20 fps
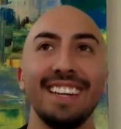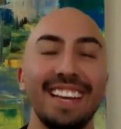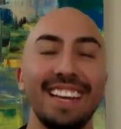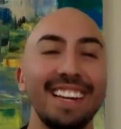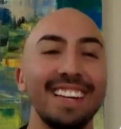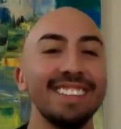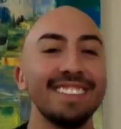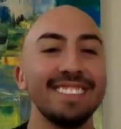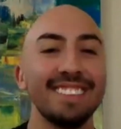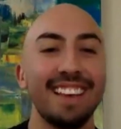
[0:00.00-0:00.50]

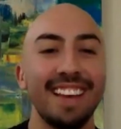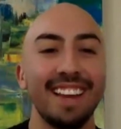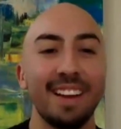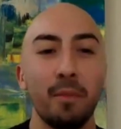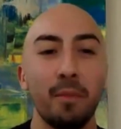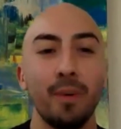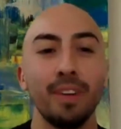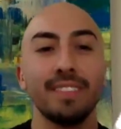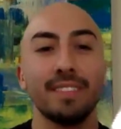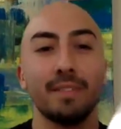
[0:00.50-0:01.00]
And it's like
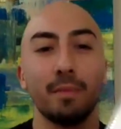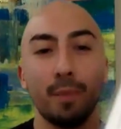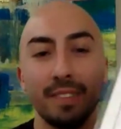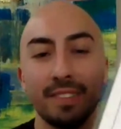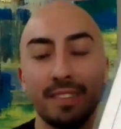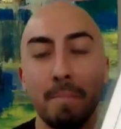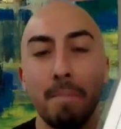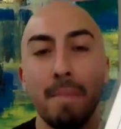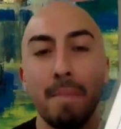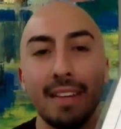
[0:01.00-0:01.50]

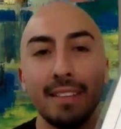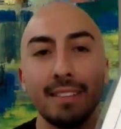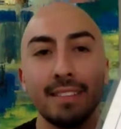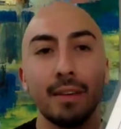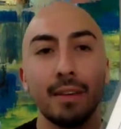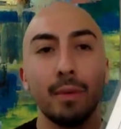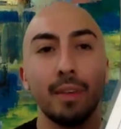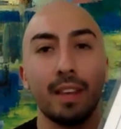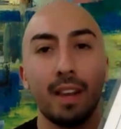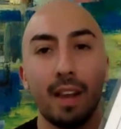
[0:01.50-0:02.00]
what's
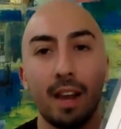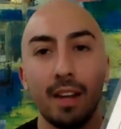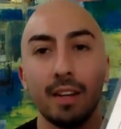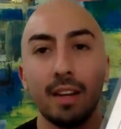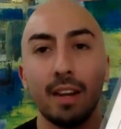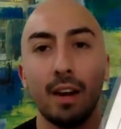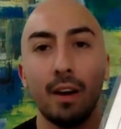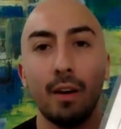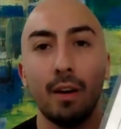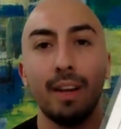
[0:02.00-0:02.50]
amazing with
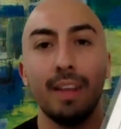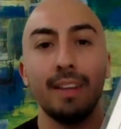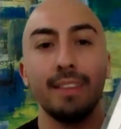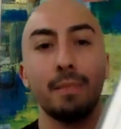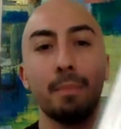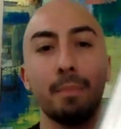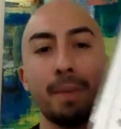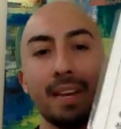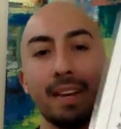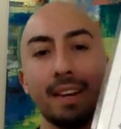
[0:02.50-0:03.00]
Cutco
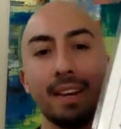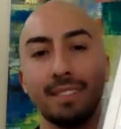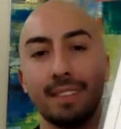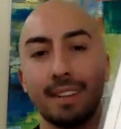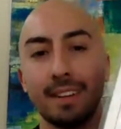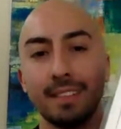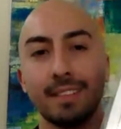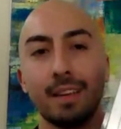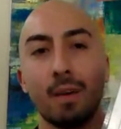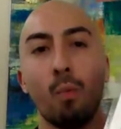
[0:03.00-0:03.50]
is because
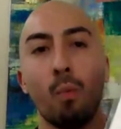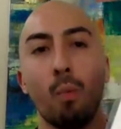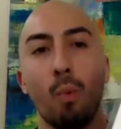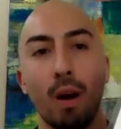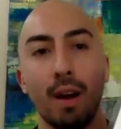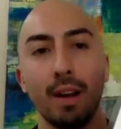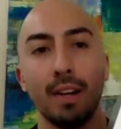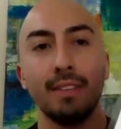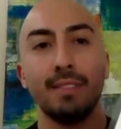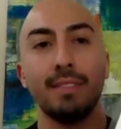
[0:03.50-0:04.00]
it is a
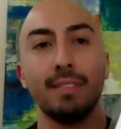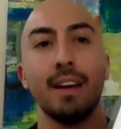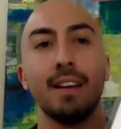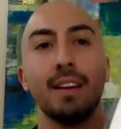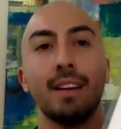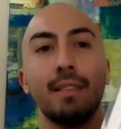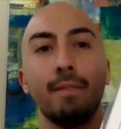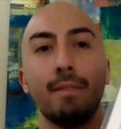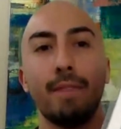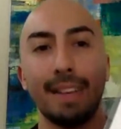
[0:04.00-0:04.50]
one and done
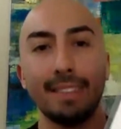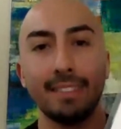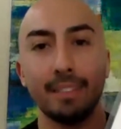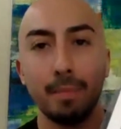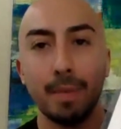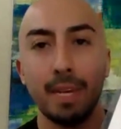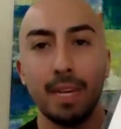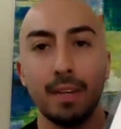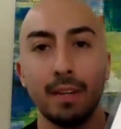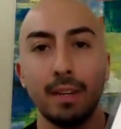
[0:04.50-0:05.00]

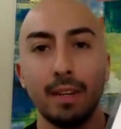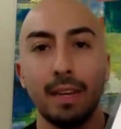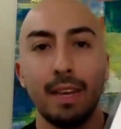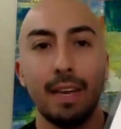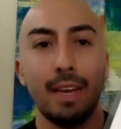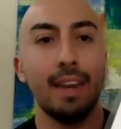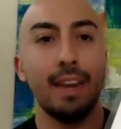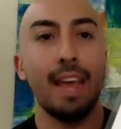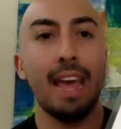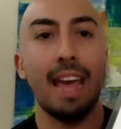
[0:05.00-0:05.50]
investment
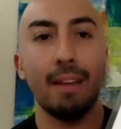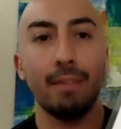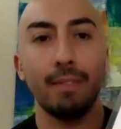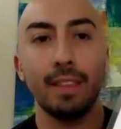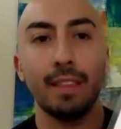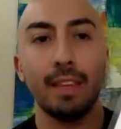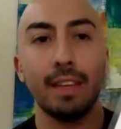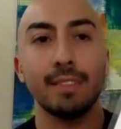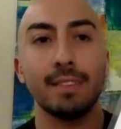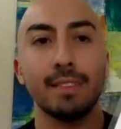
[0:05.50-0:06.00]
and
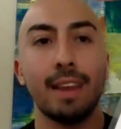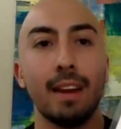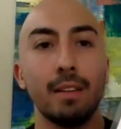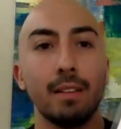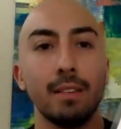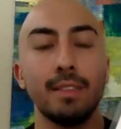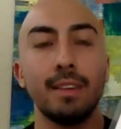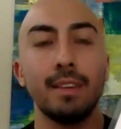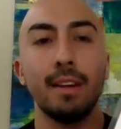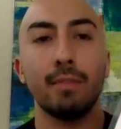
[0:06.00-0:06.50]
everything's
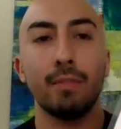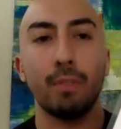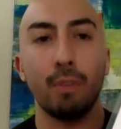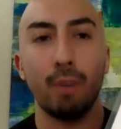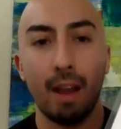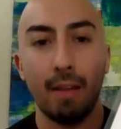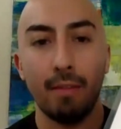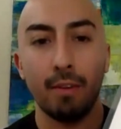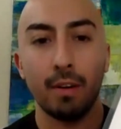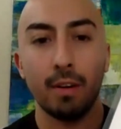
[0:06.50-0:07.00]
guaranteed
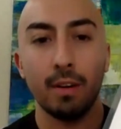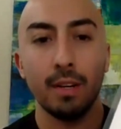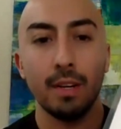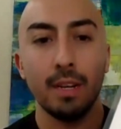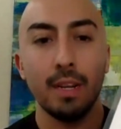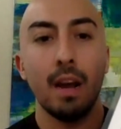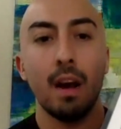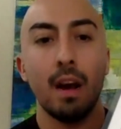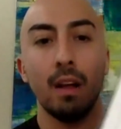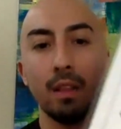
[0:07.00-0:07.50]
forever.
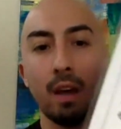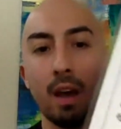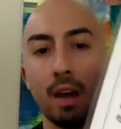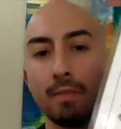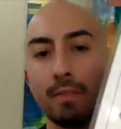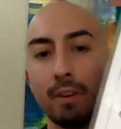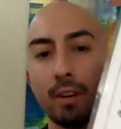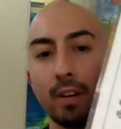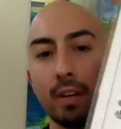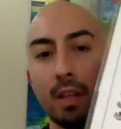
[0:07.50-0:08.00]
A lot
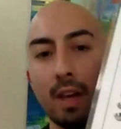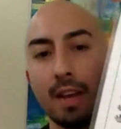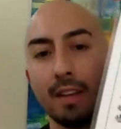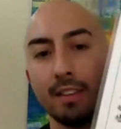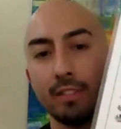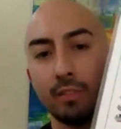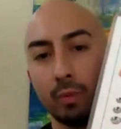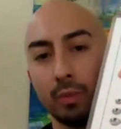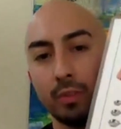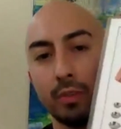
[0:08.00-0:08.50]
of our
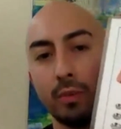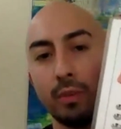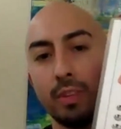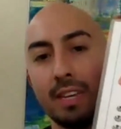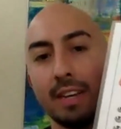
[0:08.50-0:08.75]
clients will do the